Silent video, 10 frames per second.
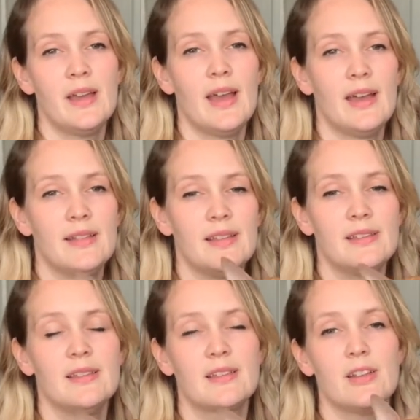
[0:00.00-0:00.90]
and
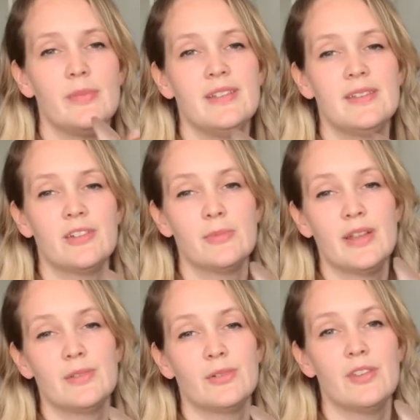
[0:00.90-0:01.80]
it's going to be
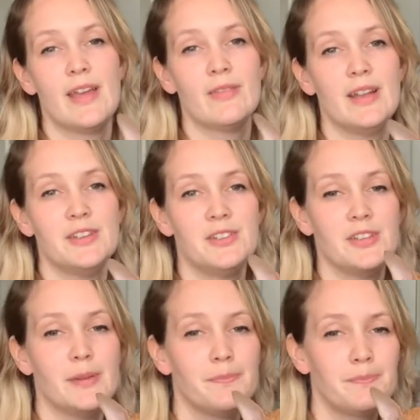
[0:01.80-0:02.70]
detrimental to their relationship.